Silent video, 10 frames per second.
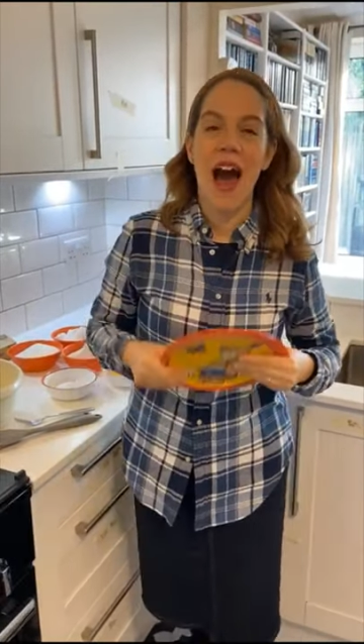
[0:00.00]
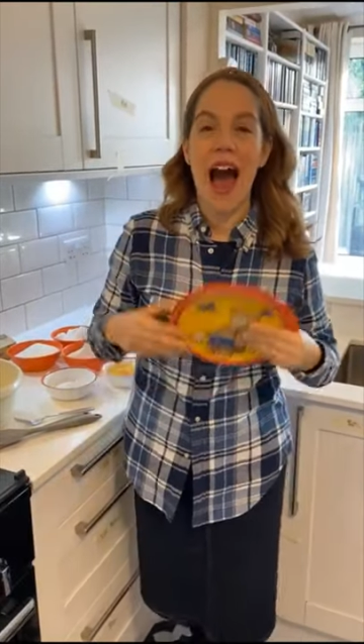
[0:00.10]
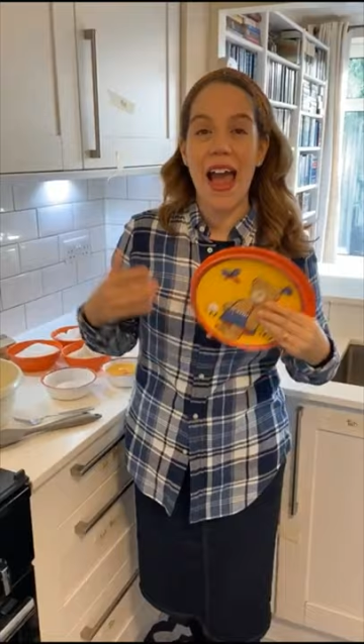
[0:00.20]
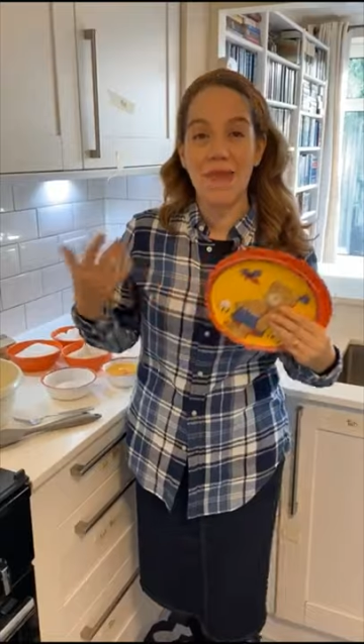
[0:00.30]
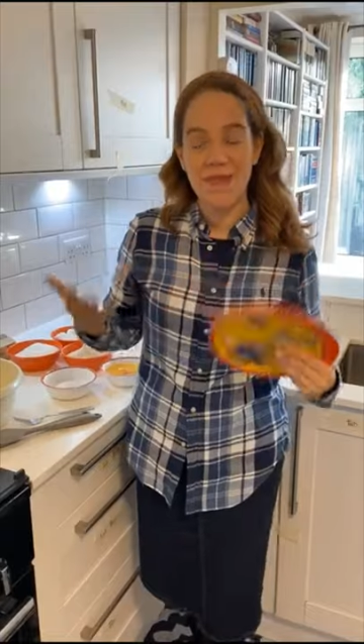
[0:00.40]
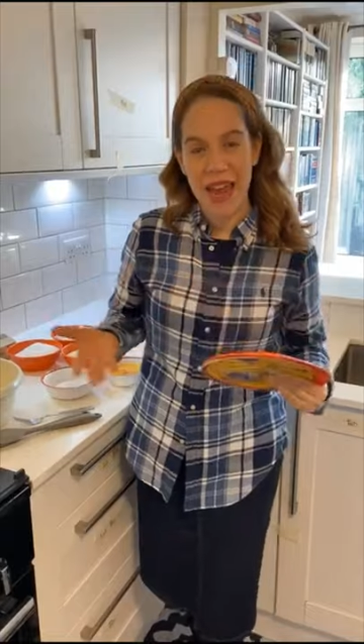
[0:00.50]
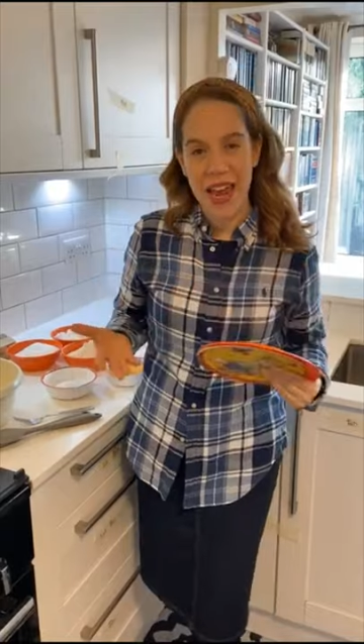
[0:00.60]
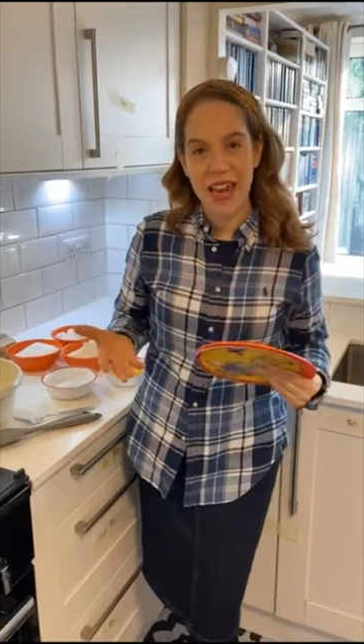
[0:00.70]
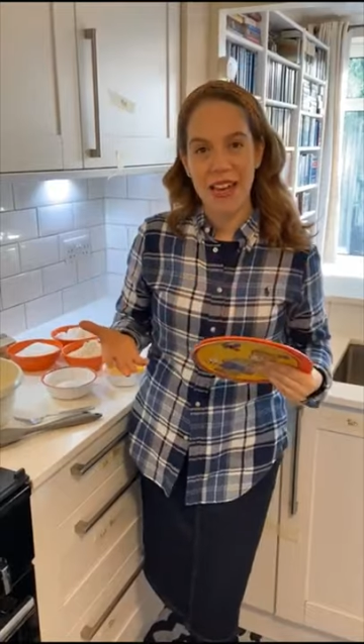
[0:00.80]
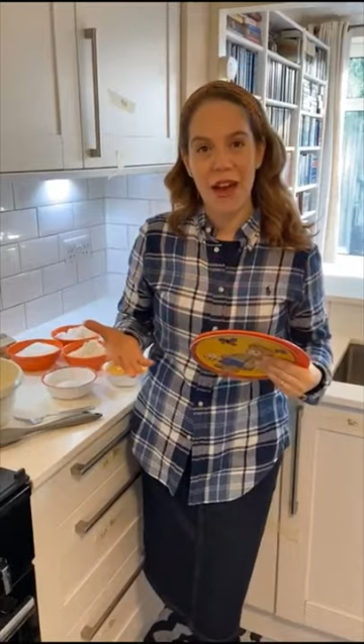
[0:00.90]
I
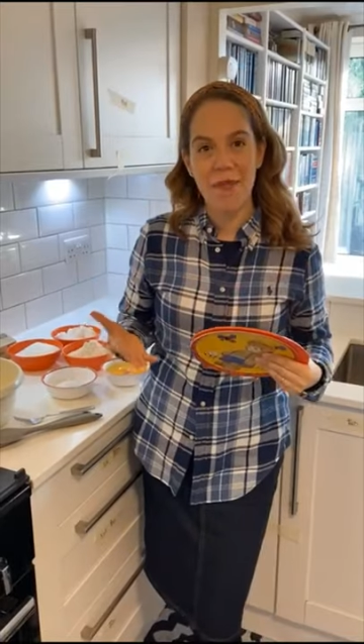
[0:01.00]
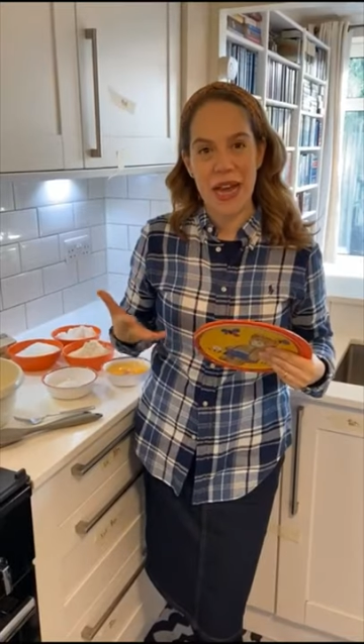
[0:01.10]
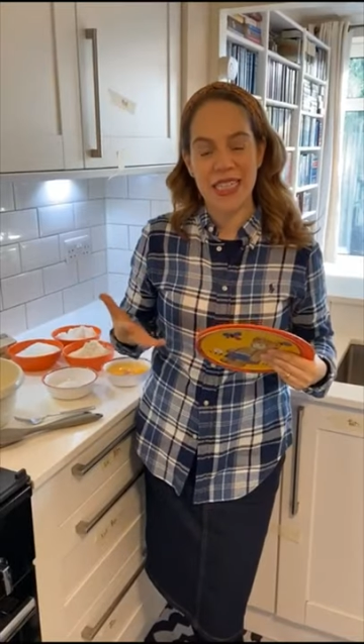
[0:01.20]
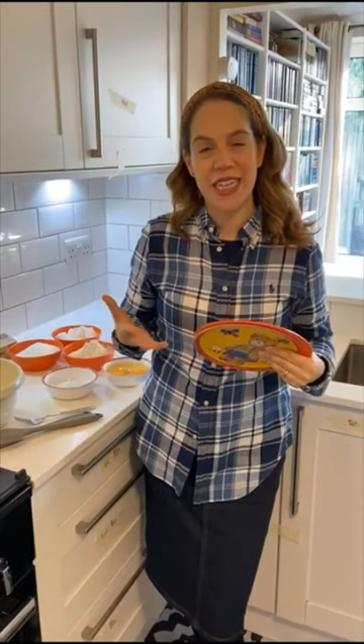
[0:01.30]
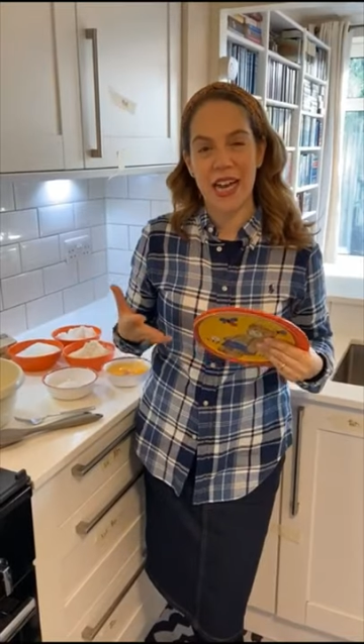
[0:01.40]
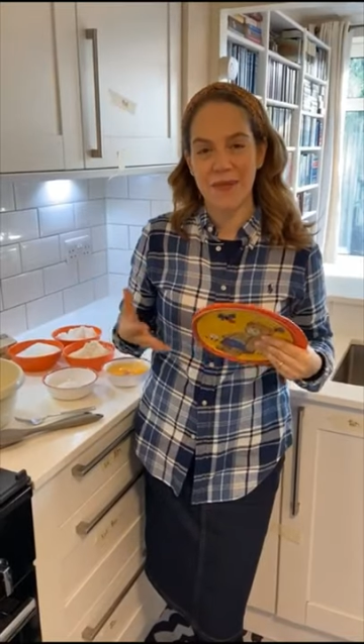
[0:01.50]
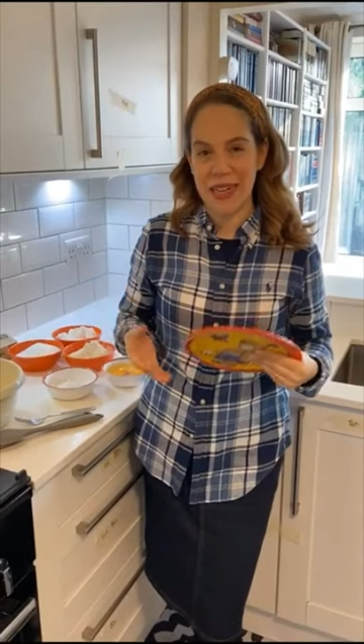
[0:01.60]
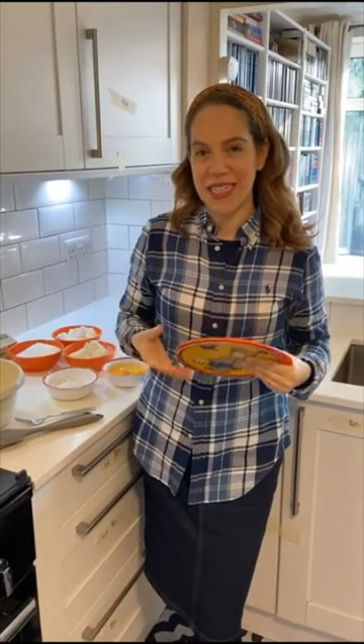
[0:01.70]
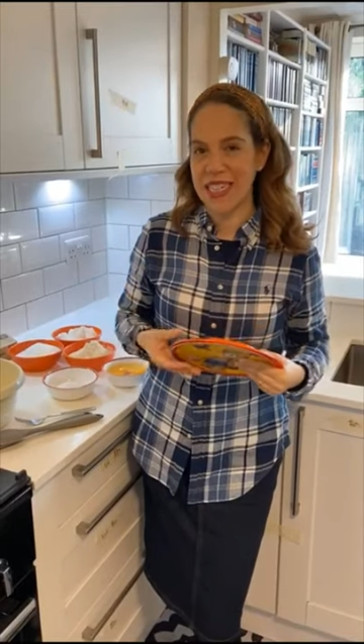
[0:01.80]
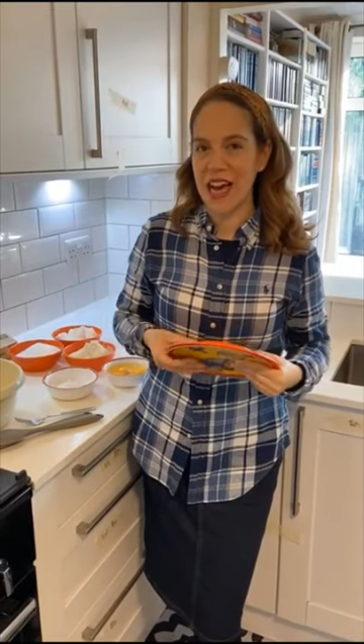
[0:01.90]
made Pesach
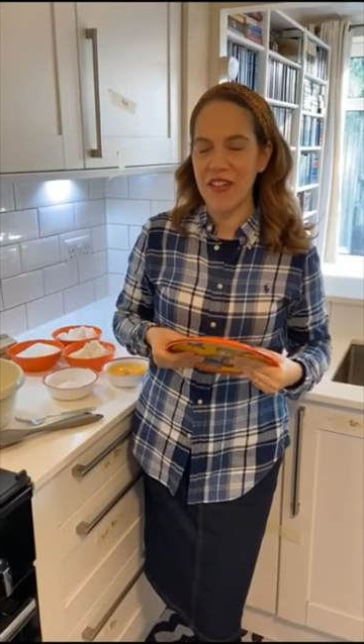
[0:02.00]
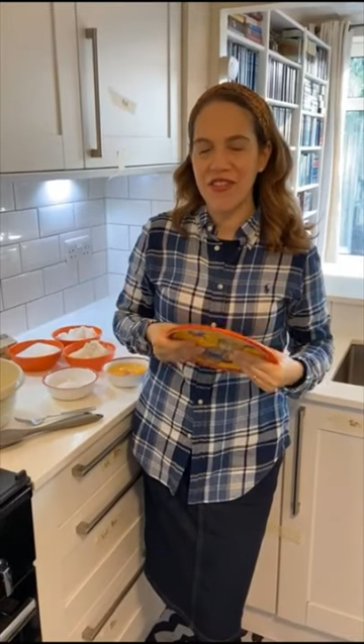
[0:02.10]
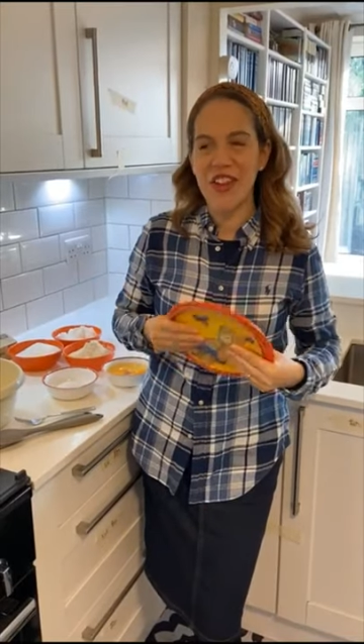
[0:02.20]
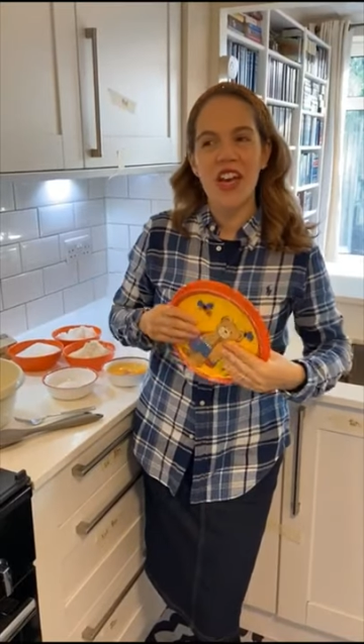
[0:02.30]
myself,